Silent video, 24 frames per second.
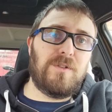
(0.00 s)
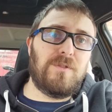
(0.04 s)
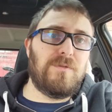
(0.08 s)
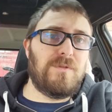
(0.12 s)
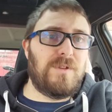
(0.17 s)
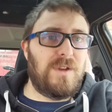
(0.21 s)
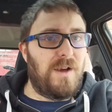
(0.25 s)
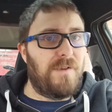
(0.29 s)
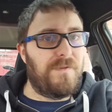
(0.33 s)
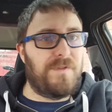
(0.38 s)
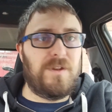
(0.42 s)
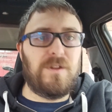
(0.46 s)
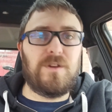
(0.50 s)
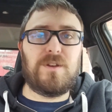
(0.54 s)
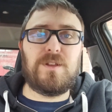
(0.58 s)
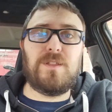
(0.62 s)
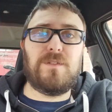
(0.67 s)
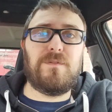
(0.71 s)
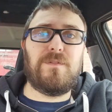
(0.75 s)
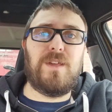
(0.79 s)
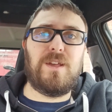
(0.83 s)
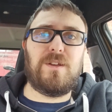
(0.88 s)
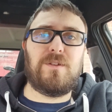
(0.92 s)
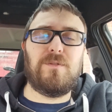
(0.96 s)
loved the look of the
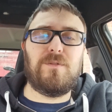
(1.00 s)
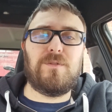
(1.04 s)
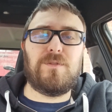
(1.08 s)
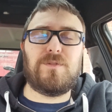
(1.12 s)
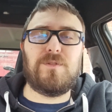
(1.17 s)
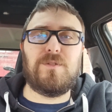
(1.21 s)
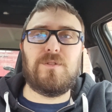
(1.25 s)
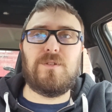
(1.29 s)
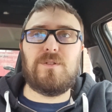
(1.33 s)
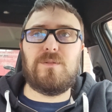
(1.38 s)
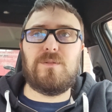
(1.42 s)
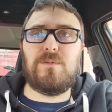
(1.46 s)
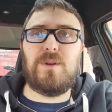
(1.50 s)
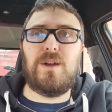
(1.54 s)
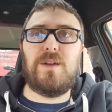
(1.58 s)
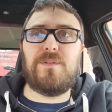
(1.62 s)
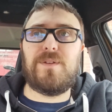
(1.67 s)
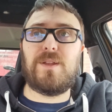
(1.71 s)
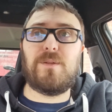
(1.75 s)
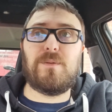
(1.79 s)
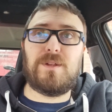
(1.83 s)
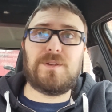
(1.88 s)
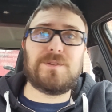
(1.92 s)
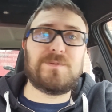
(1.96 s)
vehicle, and thought, well, if anyone
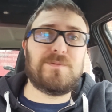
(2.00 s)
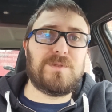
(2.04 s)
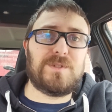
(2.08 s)
else wants